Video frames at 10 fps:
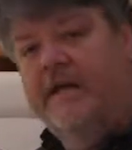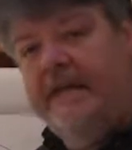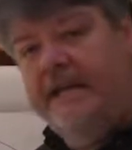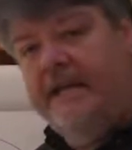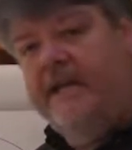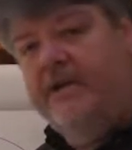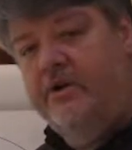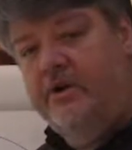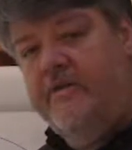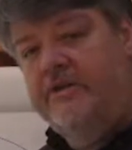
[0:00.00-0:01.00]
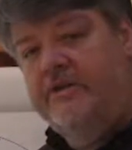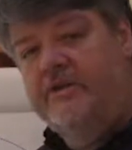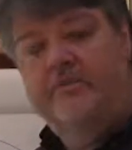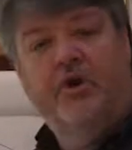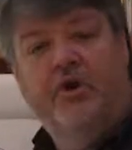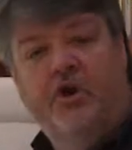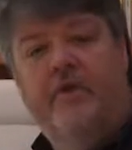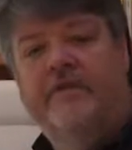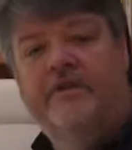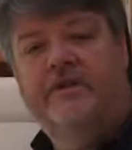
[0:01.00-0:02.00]
They get into your nervous system. Your
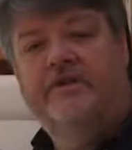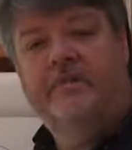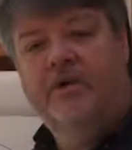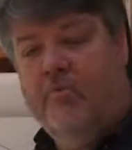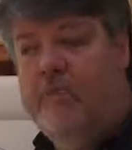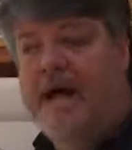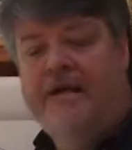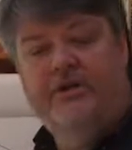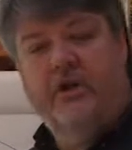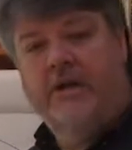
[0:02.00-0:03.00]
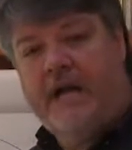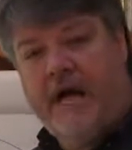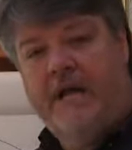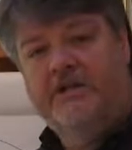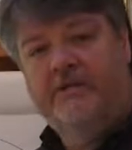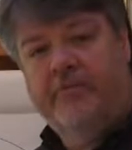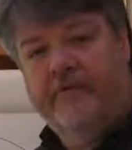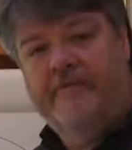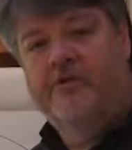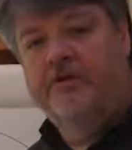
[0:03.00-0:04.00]
nervous system, your mind, your unconscious
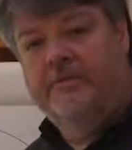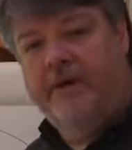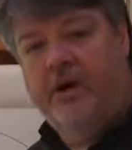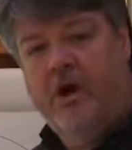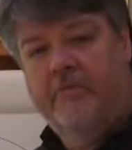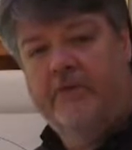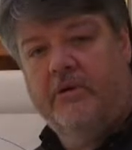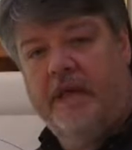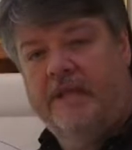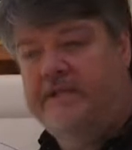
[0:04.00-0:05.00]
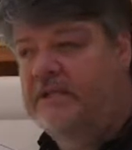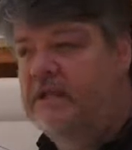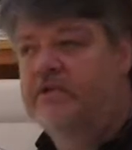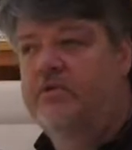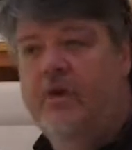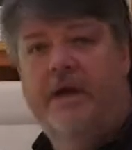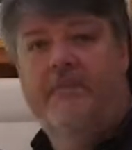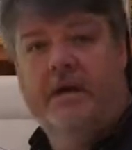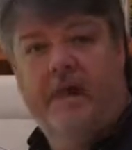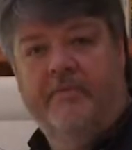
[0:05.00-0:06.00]
prefers to be calm and relaxed. It doesn't want to
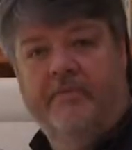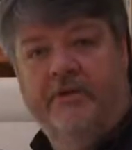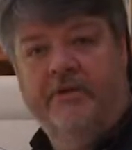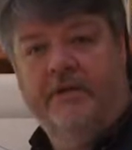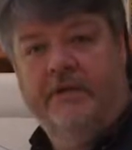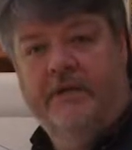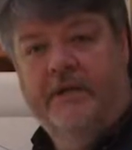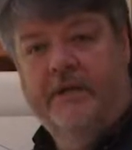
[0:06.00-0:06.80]
be hypervigilant.